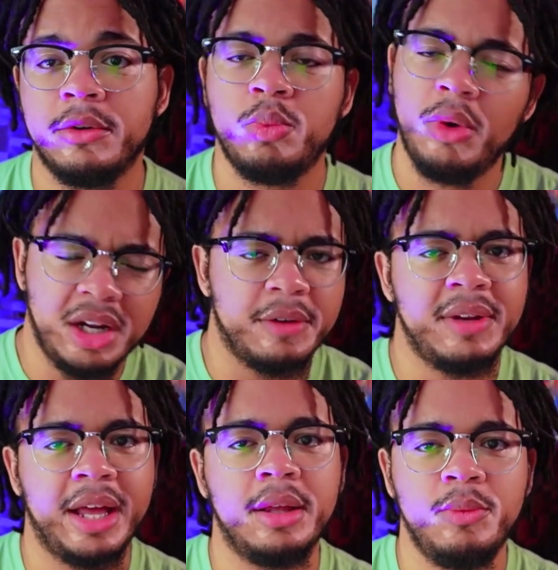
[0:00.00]
One of
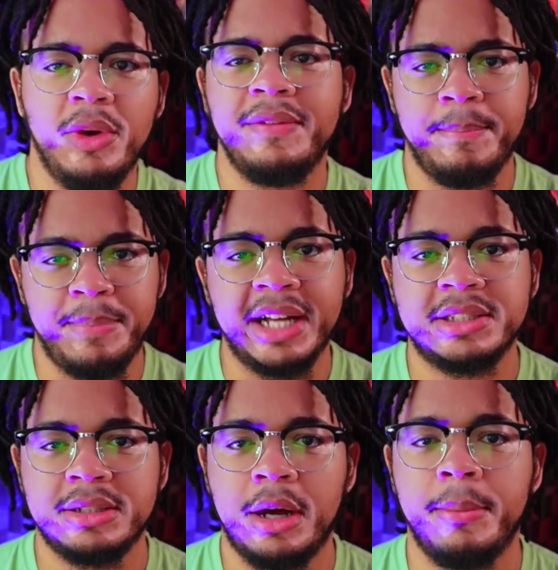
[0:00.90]
the
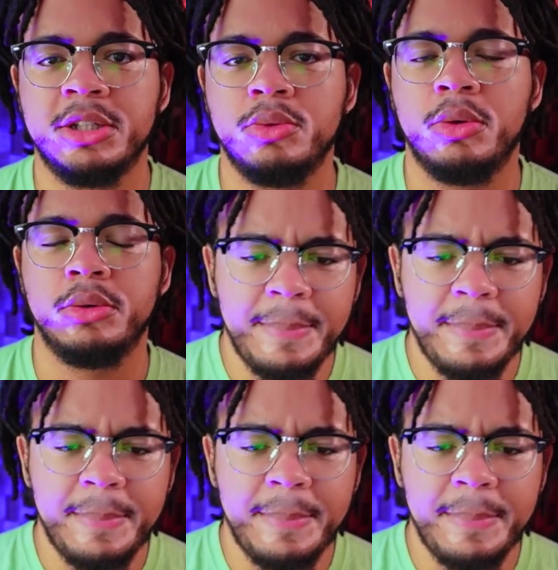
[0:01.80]
best comic duos.